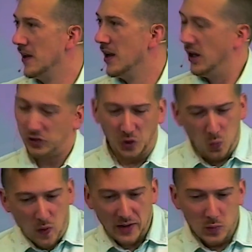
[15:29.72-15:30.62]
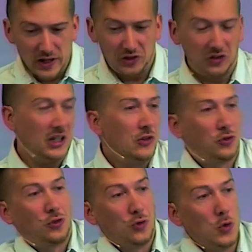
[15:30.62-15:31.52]
And so when we see
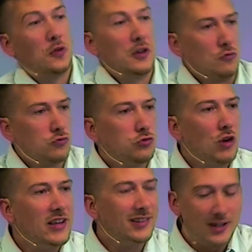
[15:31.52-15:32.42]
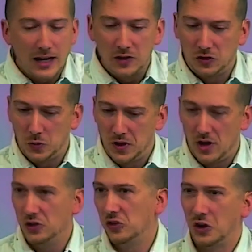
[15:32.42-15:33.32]
truth, it resonates with
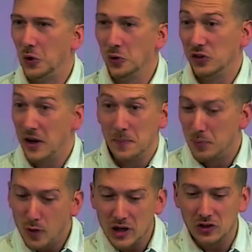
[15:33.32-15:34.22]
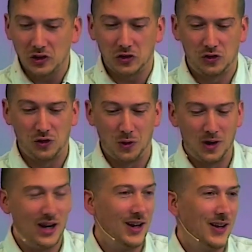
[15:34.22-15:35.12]
our souls and it brings us
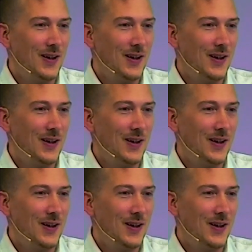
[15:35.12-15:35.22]
joy